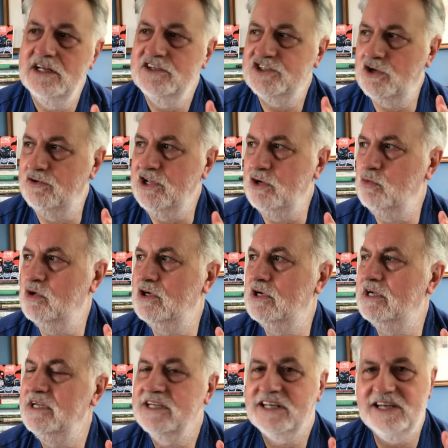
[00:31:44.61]
So you
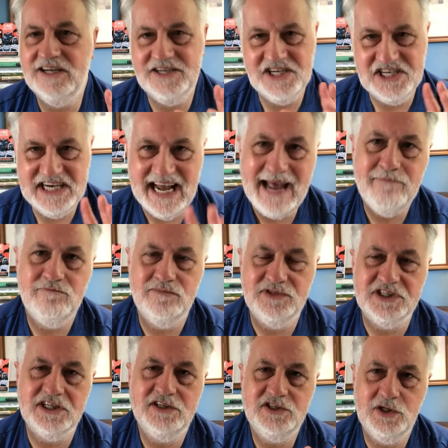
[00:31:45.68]
were
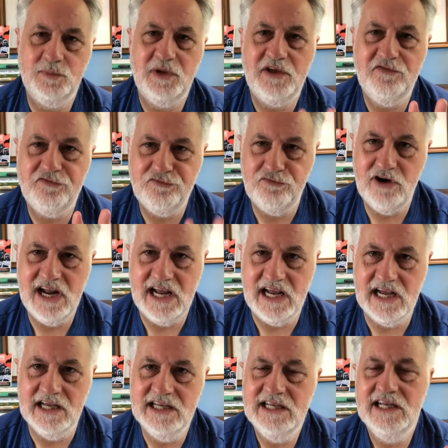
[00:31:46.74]
condemned to be free,